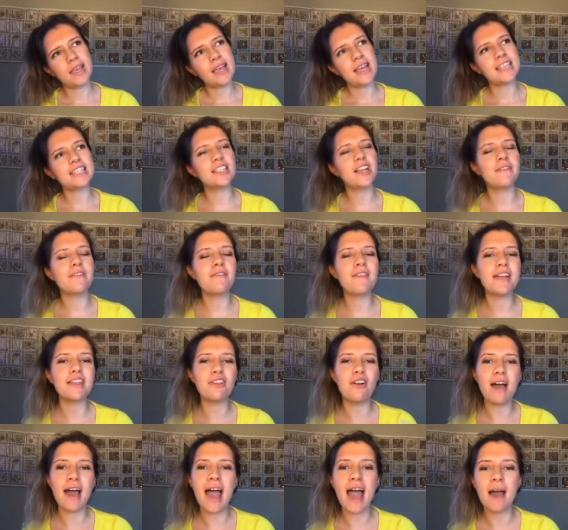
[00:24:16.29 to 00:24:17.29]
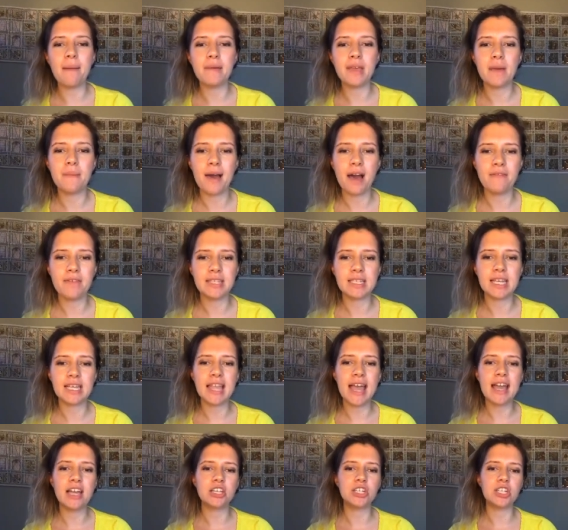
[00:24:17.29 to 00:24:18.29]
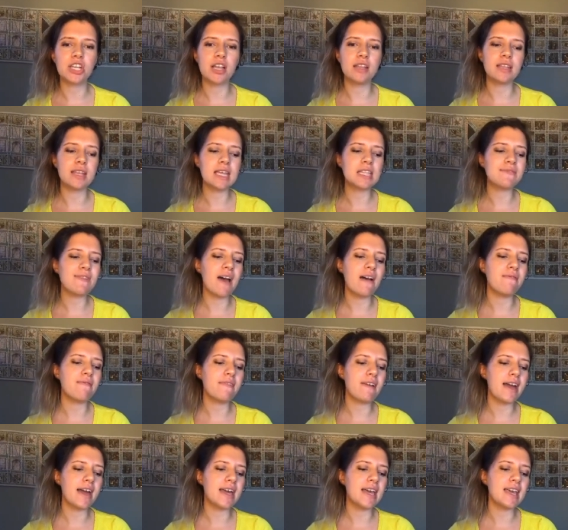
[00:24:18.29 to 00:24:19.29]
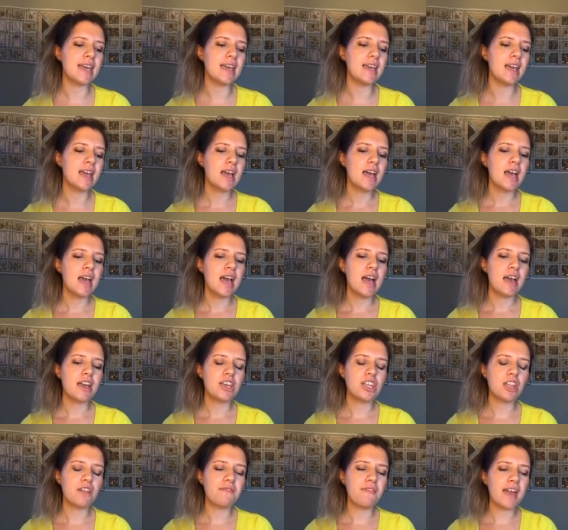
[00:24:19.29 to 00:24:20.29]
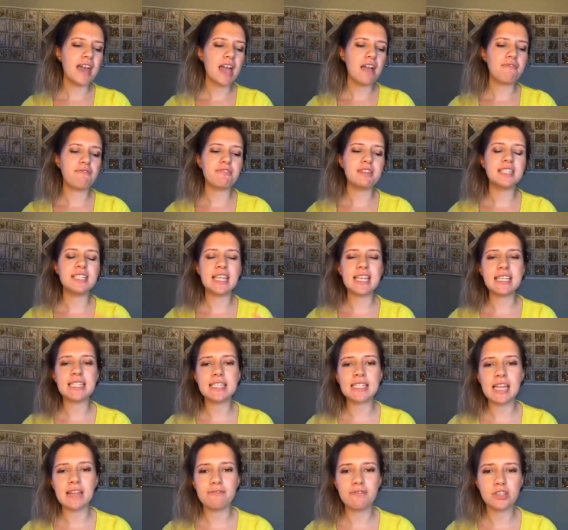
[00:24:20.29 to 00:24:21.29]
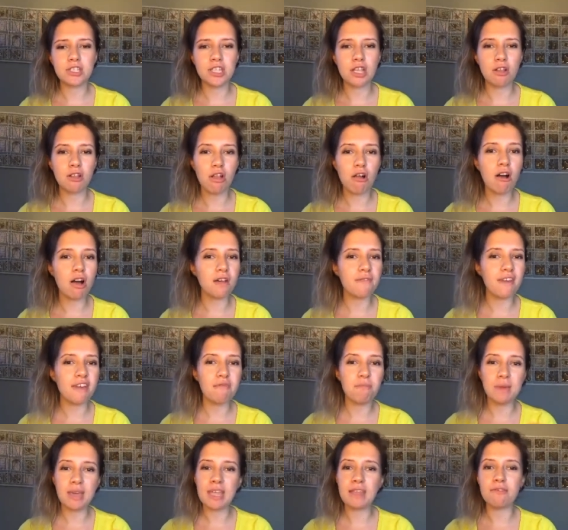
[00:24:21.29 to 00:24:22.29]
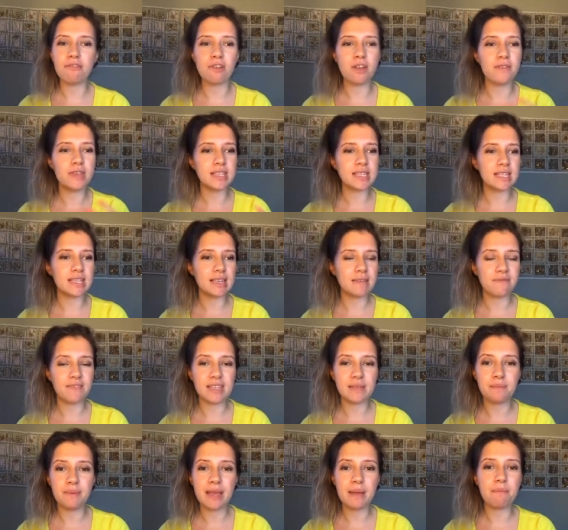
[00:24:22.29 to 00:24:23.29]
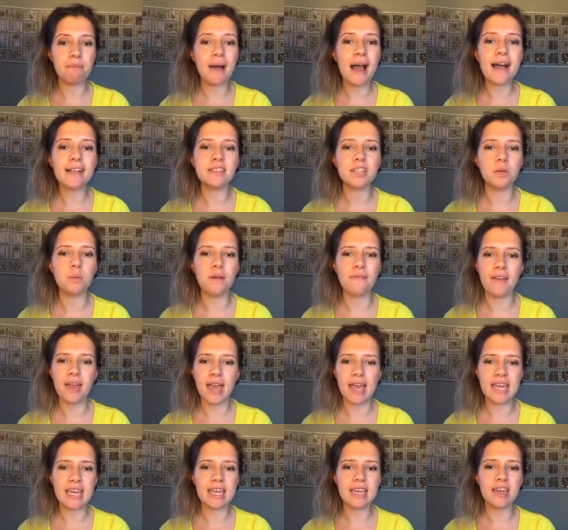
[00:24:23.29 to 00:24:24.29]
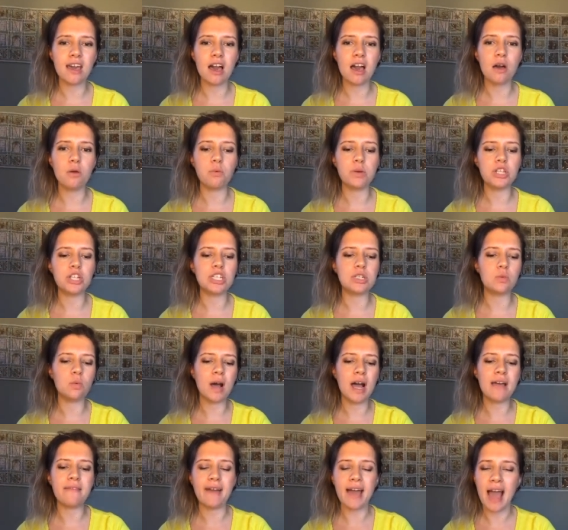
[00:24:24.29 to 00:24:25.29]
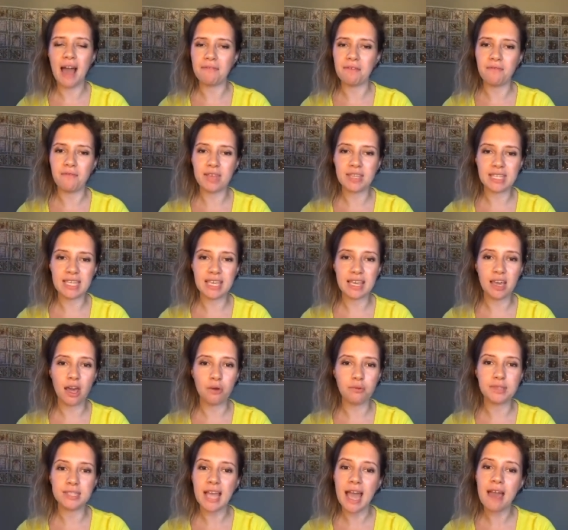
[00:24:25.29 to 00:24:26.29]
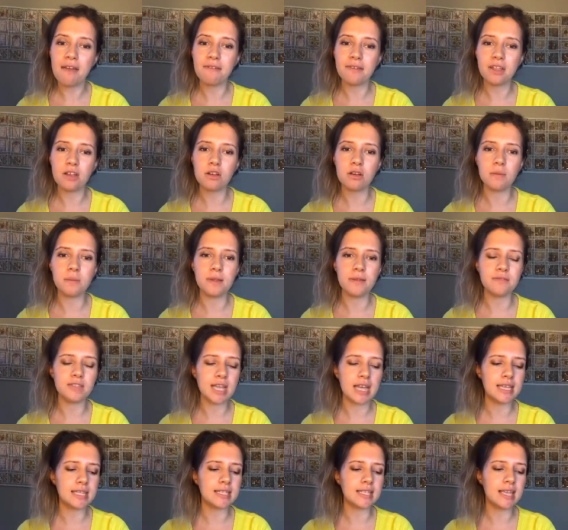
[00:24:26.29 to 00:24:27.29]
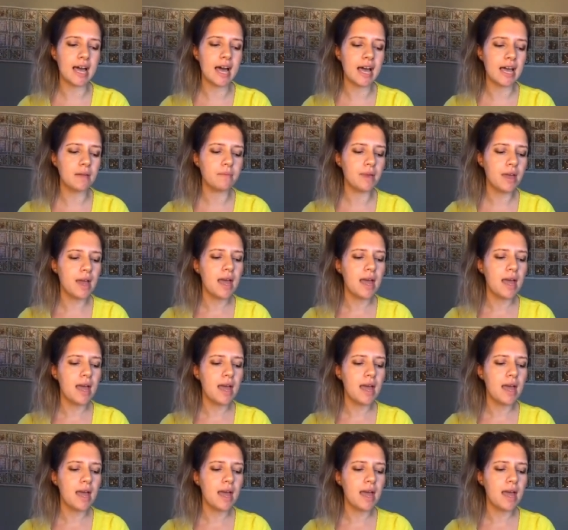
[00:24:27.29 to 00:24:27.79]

it's not that they're not happy about this connection, it's that they you know, they have resisted it for so long. They've been through this this big battle with their ego, which is why they're having this ego death in a couple of days' time.